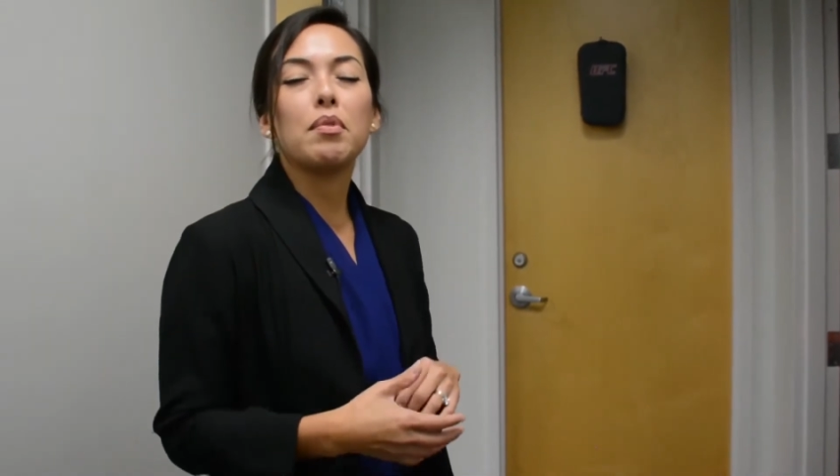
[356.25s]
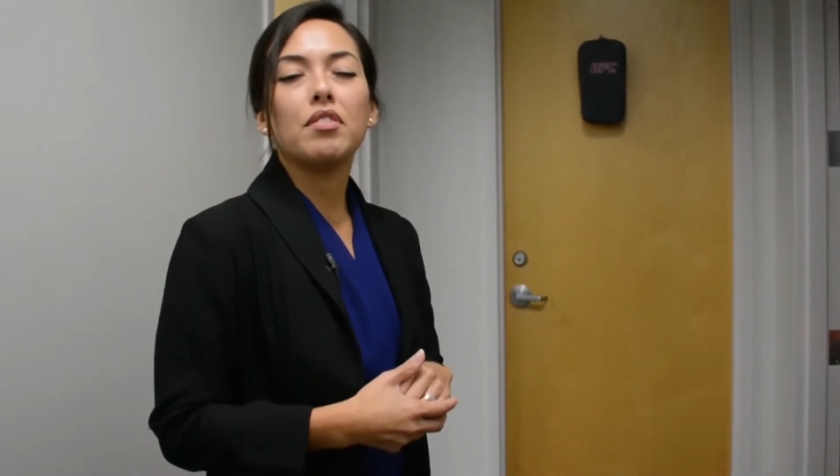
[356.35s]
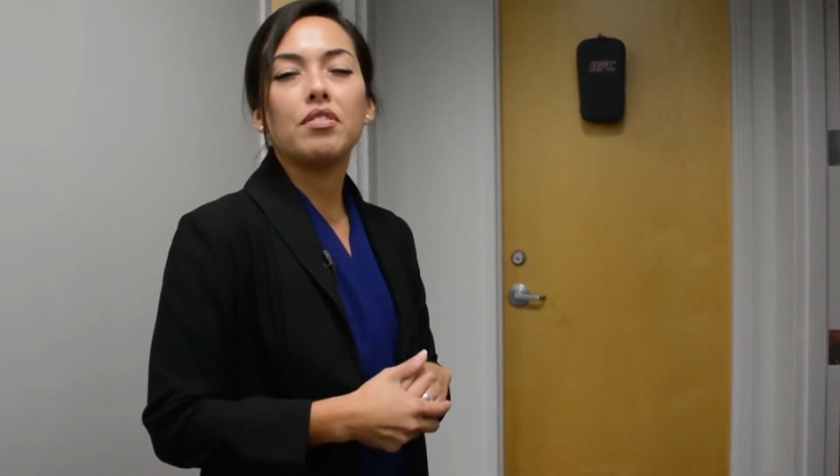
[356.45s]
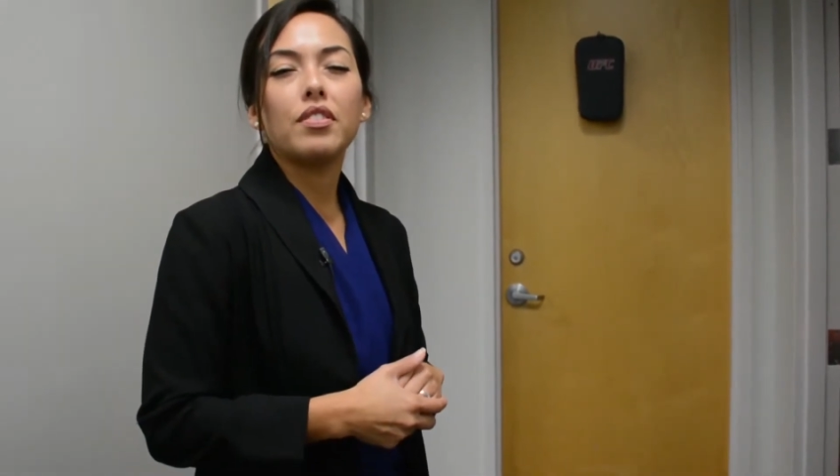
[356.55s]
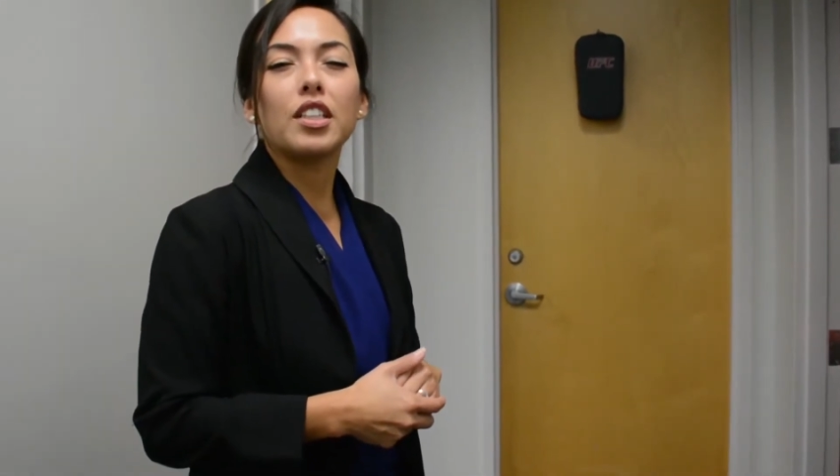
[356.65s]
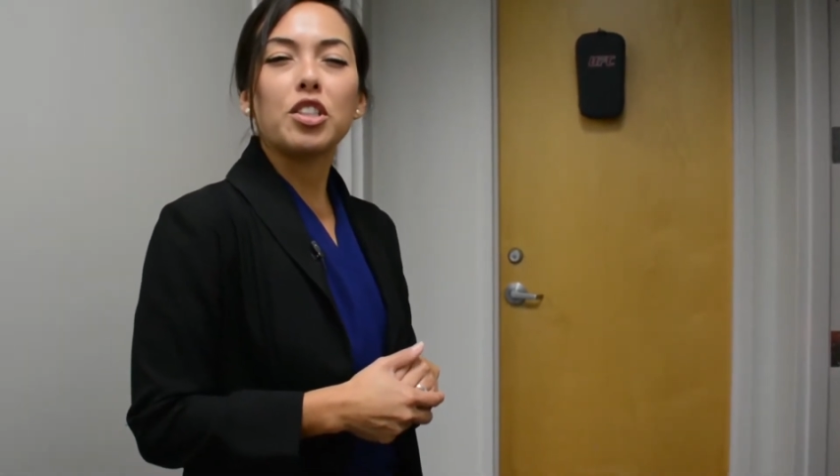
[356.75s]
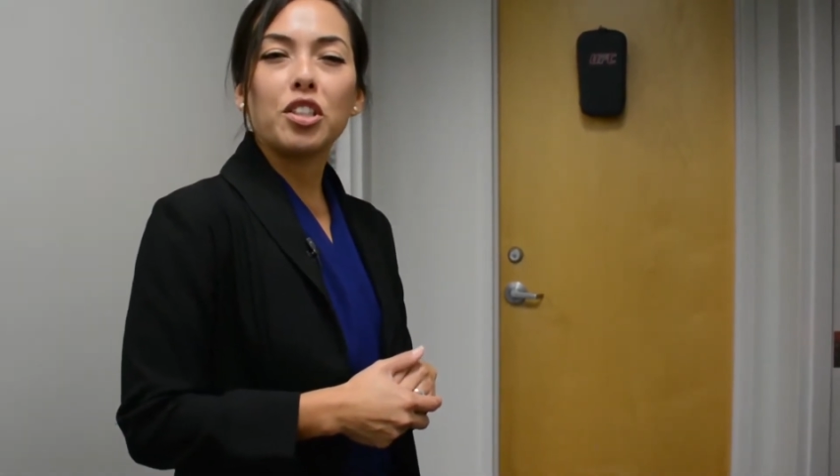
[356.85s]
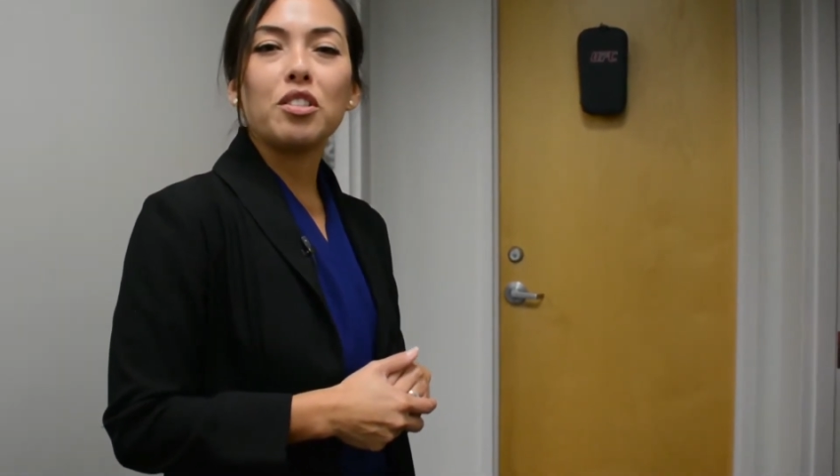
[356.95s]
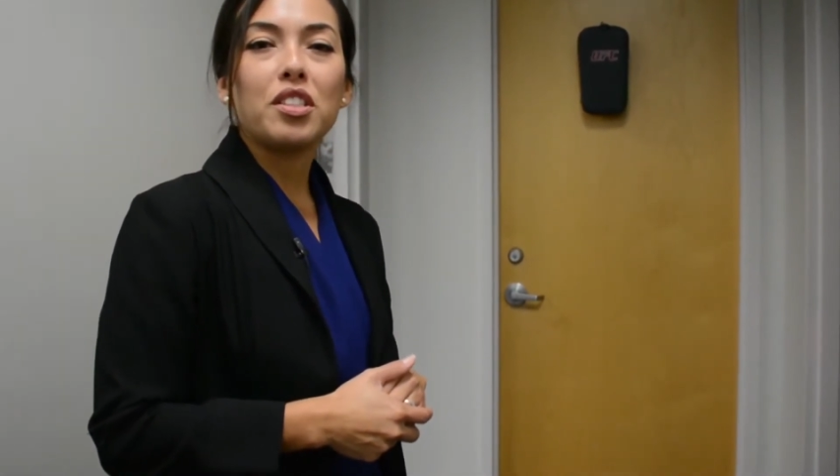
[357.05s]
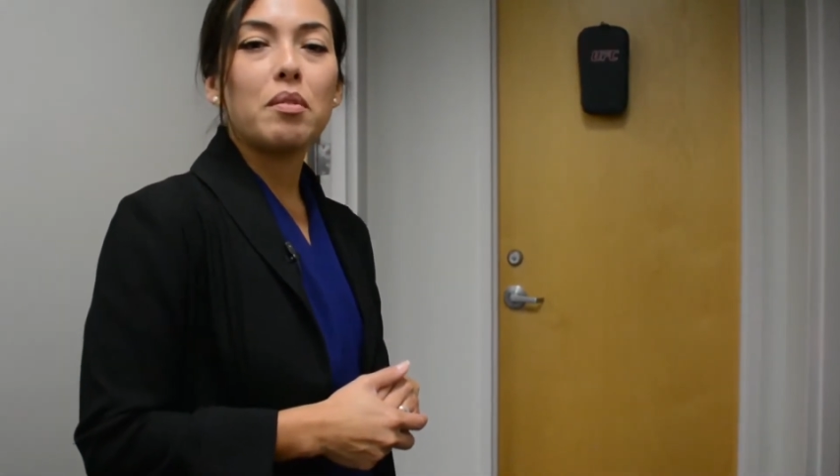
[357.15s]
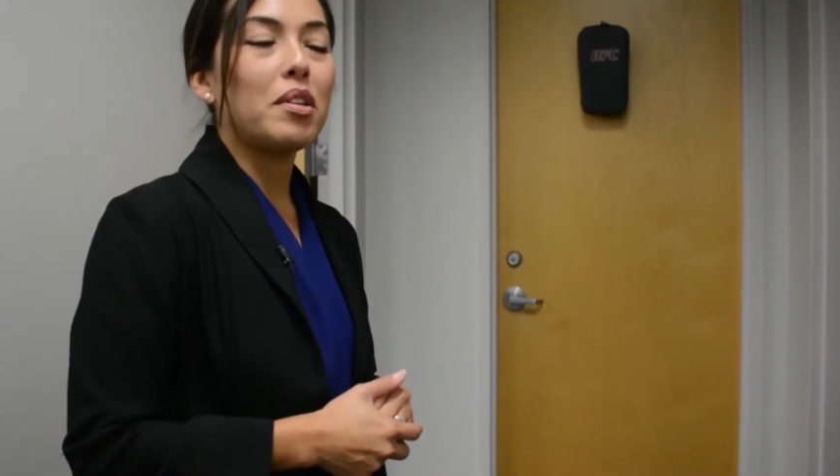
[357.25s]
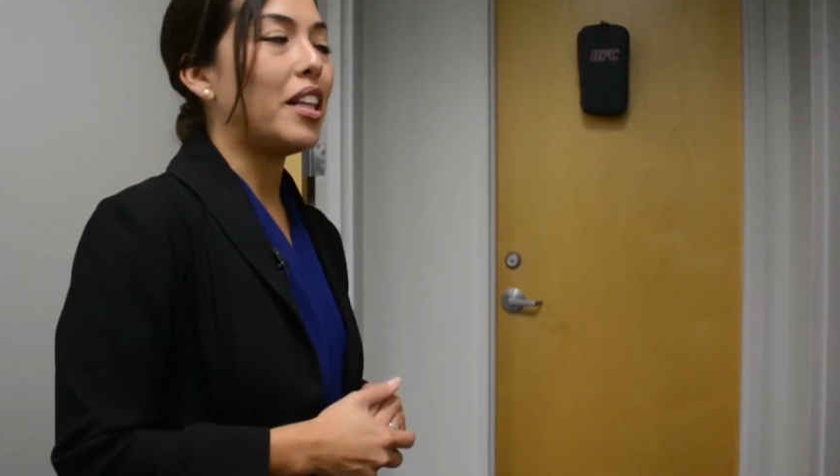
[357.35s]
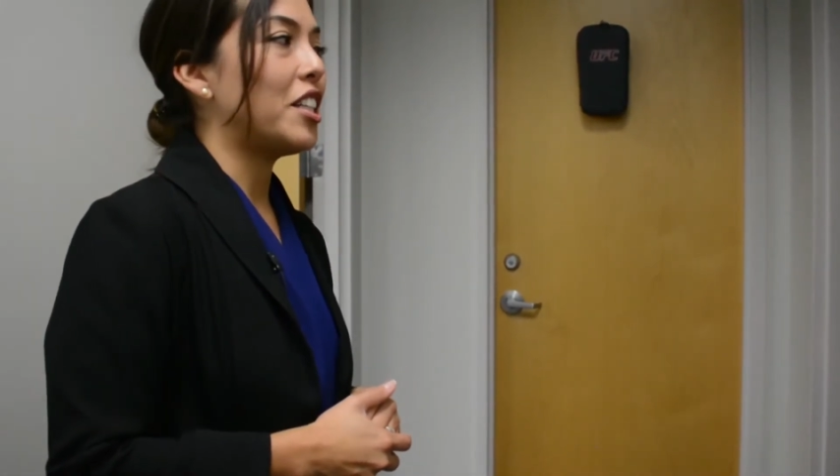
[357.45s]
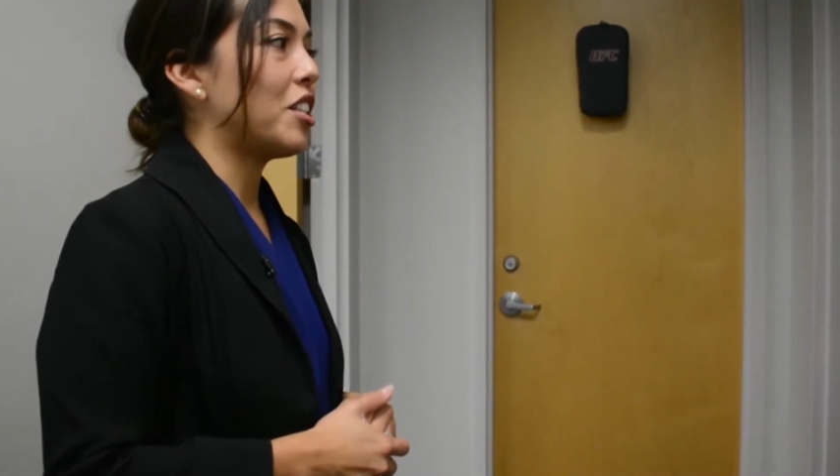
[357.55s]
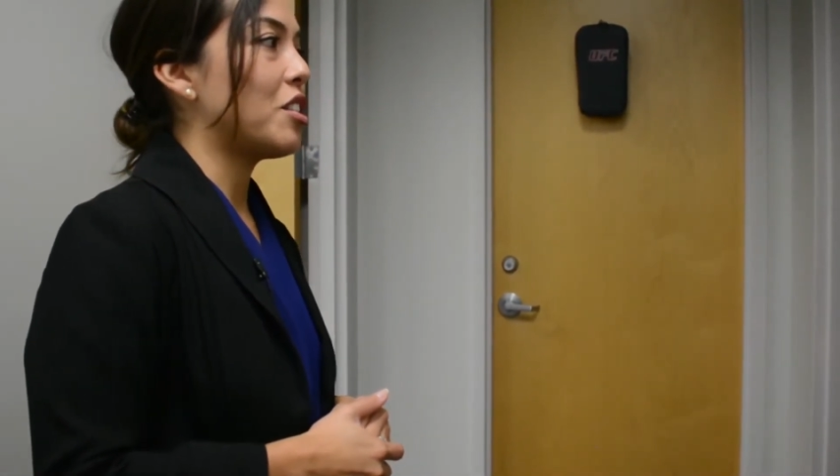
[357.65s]
of external
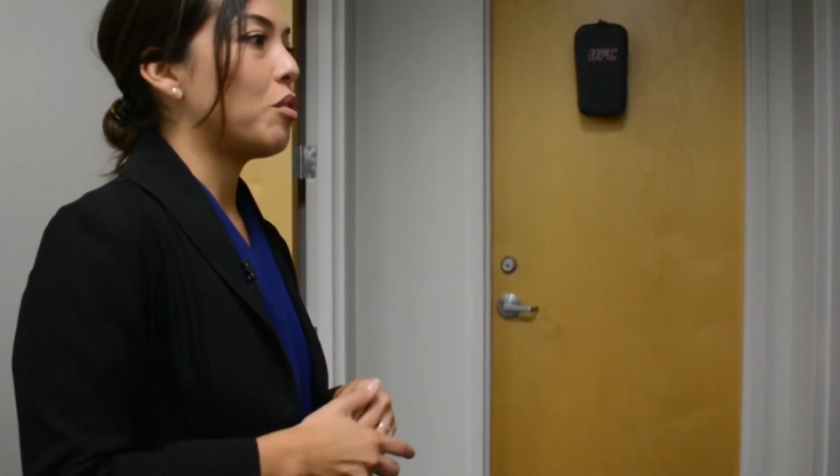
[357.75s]
stimulation.